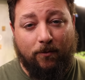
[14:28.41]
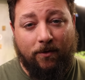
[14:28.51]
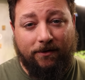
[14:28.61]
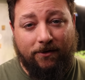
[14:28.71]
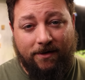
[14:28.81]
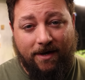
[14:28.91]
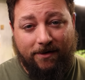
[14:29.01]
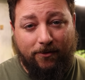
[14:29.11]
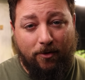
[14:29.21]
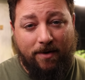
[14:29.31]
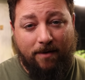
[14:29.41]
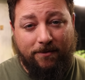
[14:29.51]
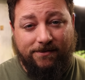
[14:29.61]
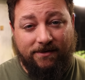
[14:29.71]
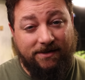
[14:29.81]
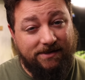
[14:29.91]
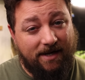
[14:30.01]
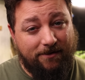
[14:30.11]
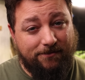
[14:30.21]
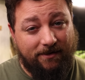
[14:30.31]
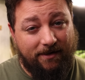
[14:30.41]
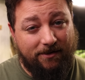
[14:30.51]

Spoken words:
you want to learn how to grow peppers in containers and